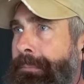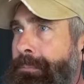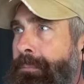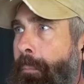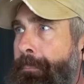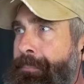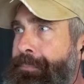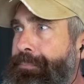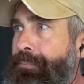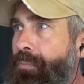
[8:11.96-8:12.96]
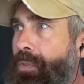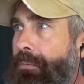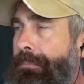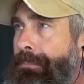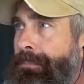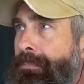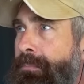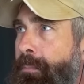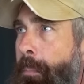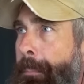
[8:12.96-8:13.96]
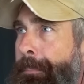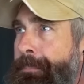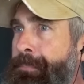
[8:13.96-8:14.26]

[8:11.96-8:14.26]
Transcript: Nobody speaks.